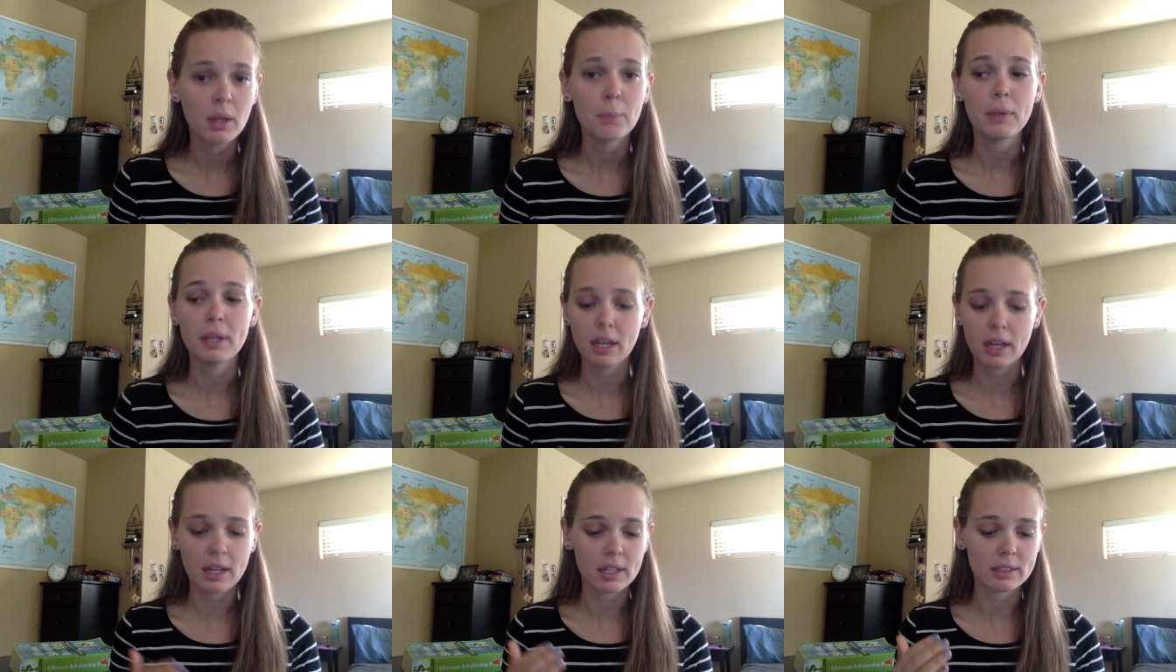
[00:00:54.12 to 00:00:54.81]

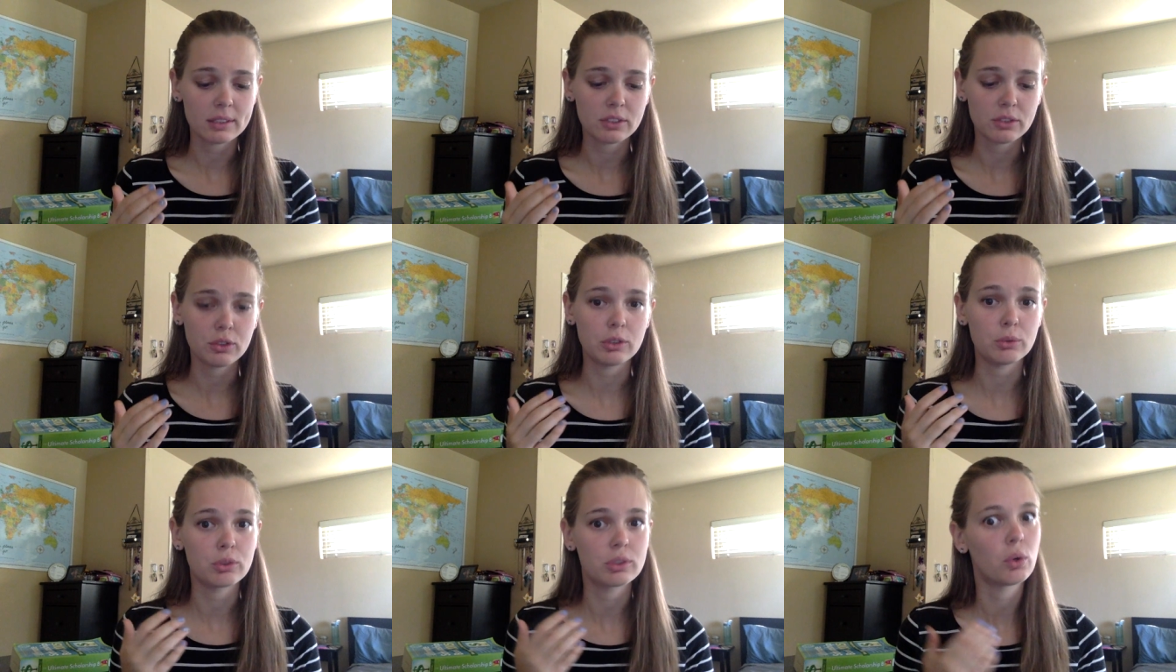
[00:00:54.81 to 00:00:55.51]
because
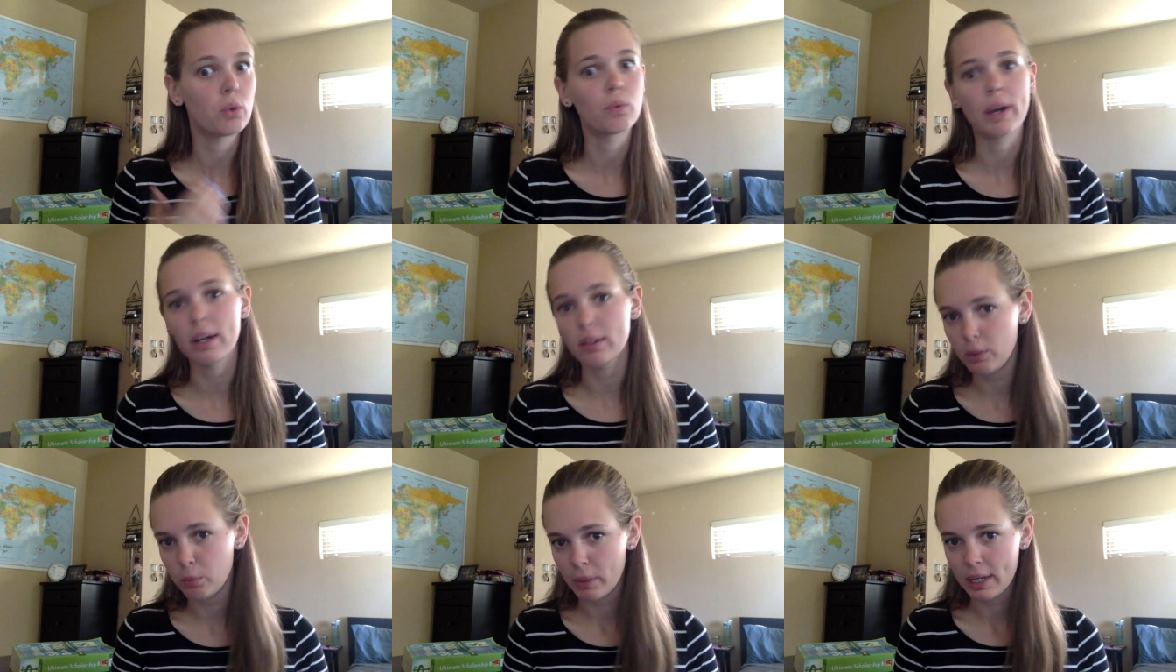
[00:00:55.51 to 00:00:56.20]
you so
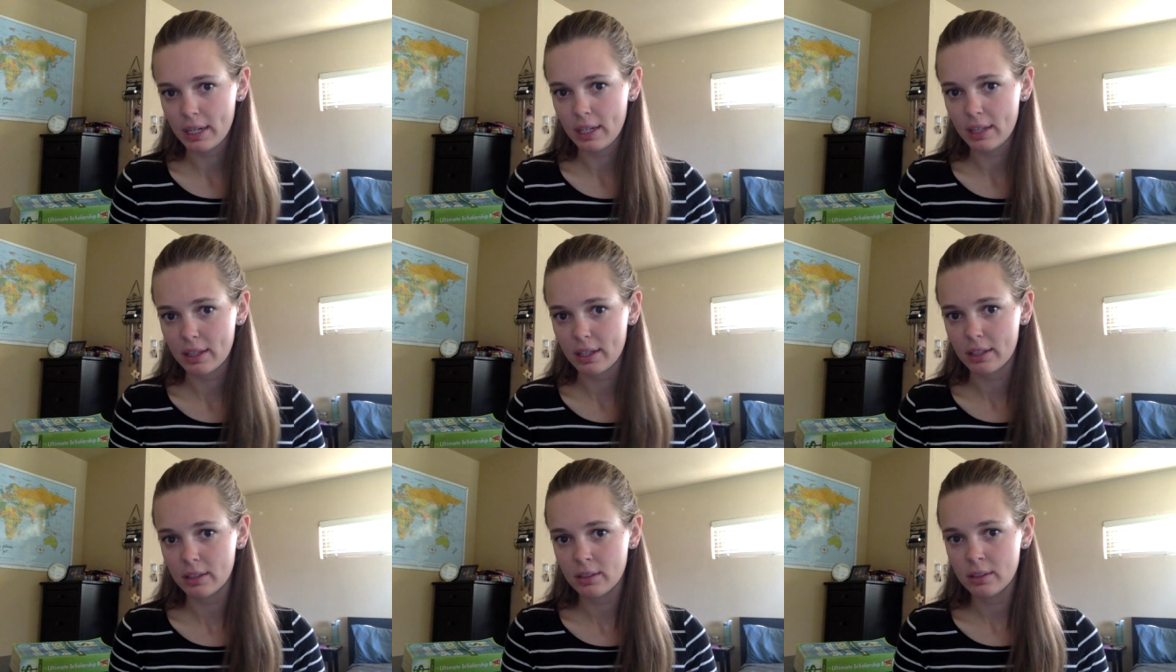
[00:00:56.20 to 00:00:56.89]
rarely win
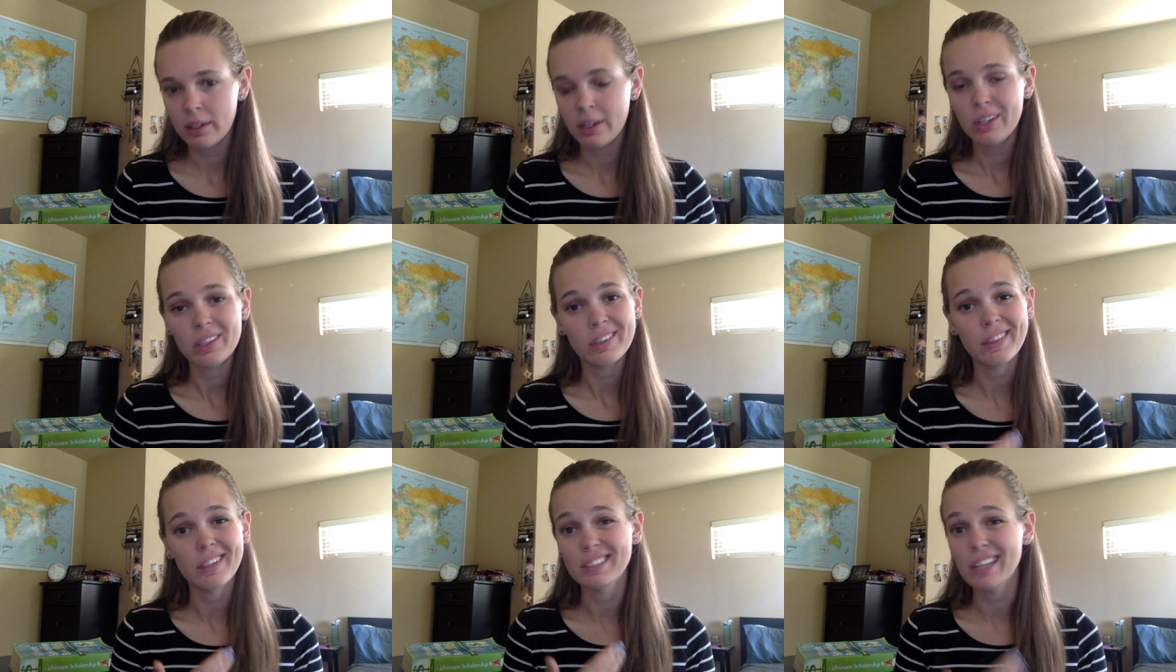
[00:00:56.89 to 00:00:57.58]
anything.
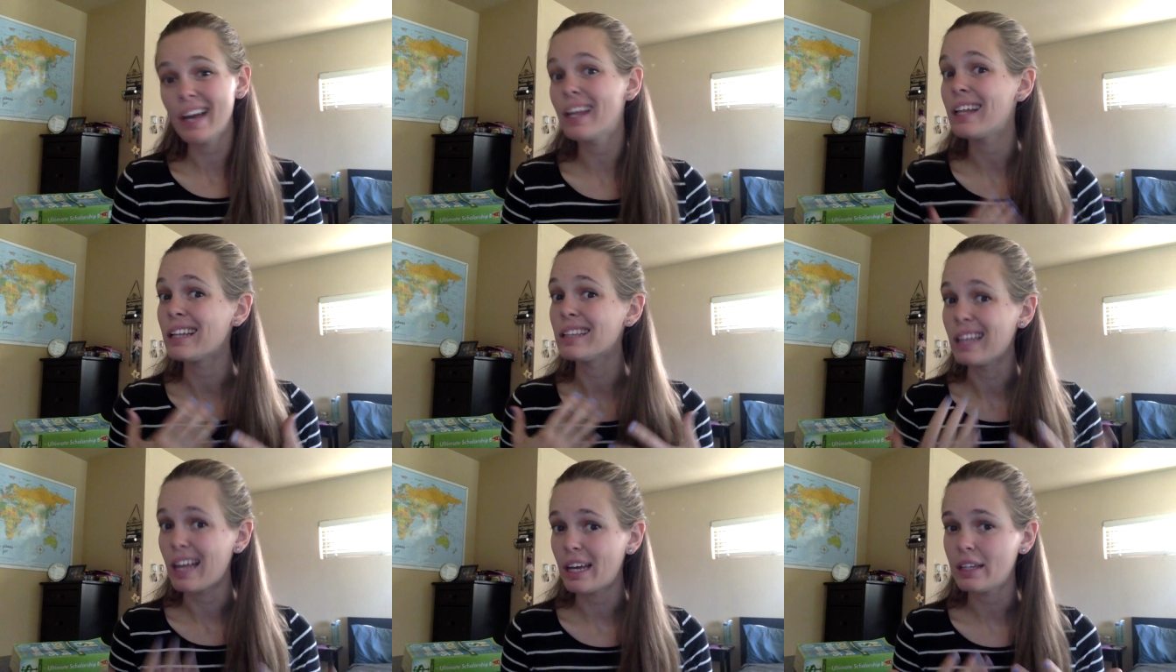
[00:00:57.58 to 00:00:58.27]
There's not a
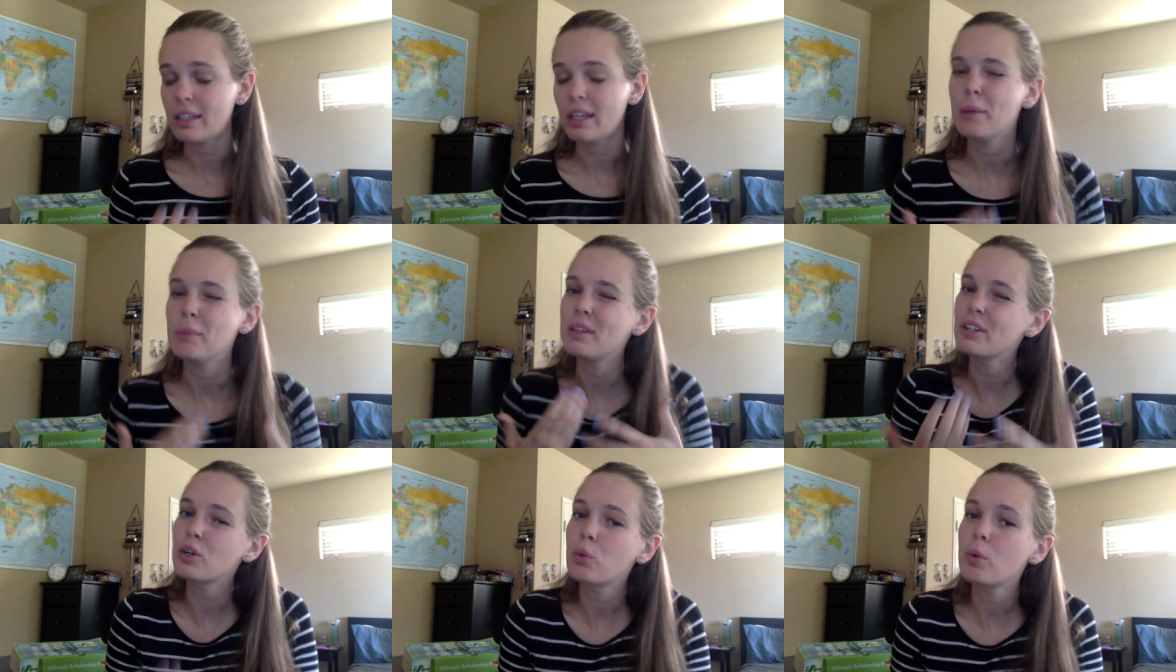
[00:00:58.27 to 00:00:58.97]
lot,
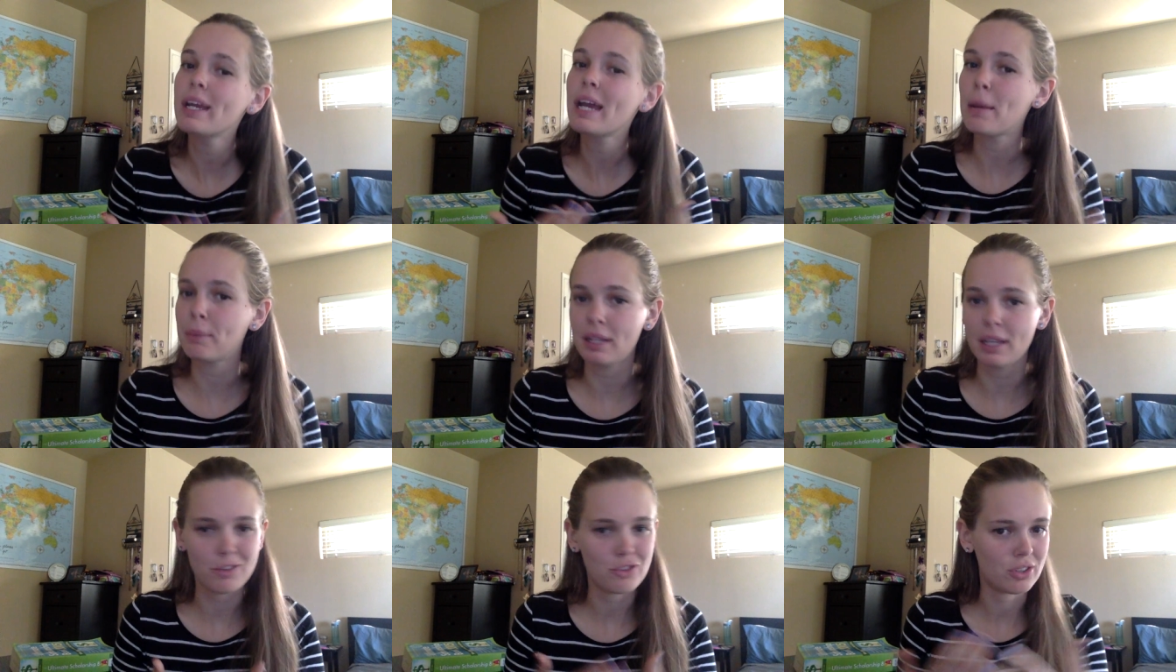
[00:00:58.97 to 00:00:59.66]
they're a quick
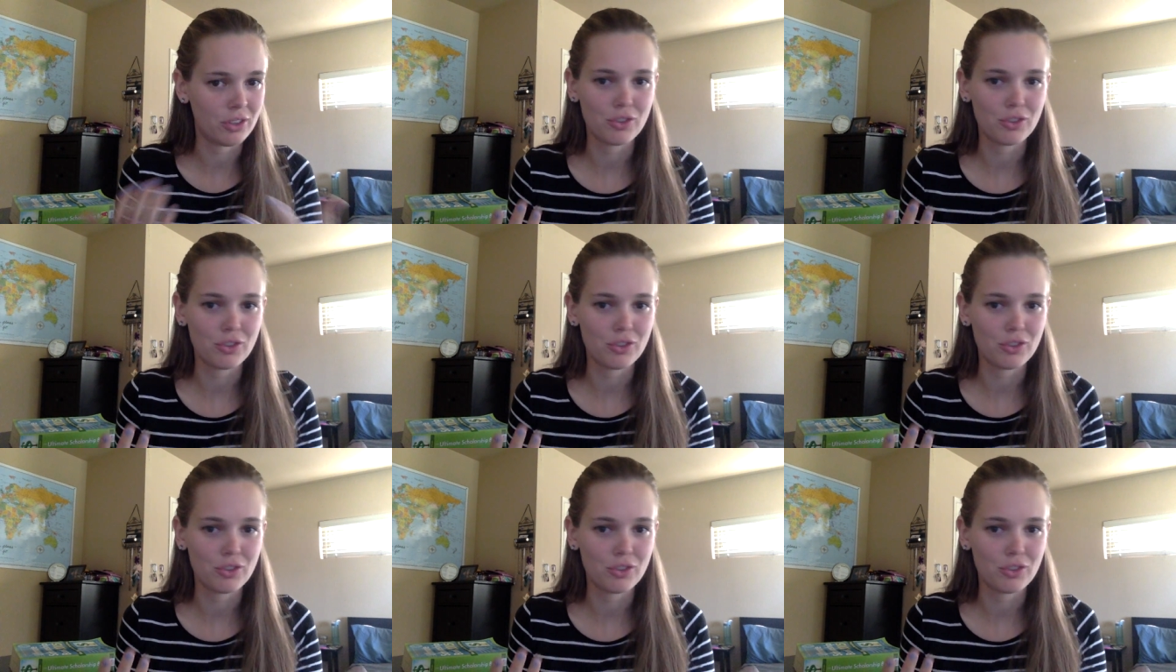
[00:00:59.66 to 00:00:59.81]
application.